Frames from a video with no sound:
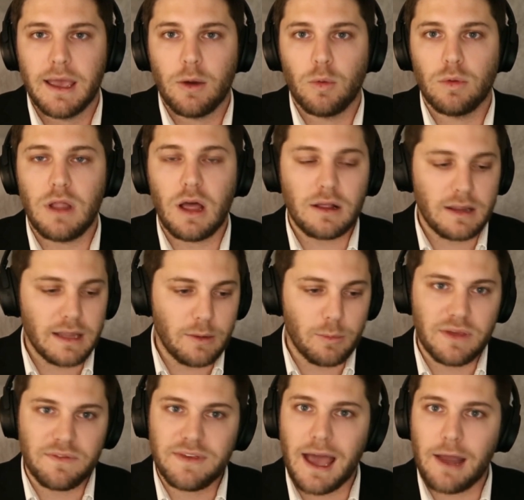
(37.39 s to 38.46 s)
Luckily,
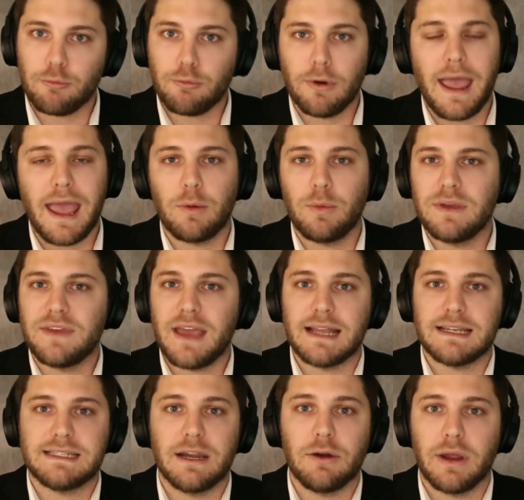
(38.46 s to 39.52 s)
we've got Ray, we've got
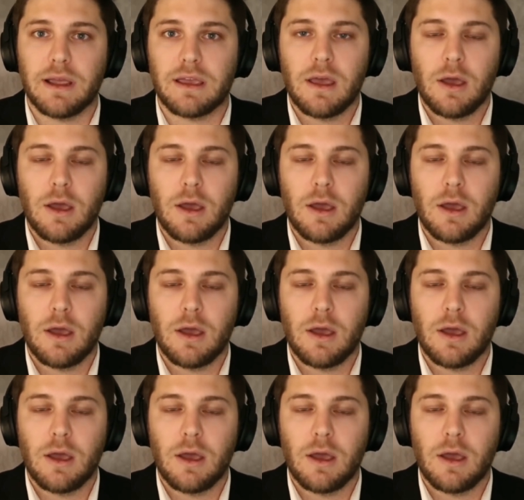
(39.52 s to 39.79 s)
Darrick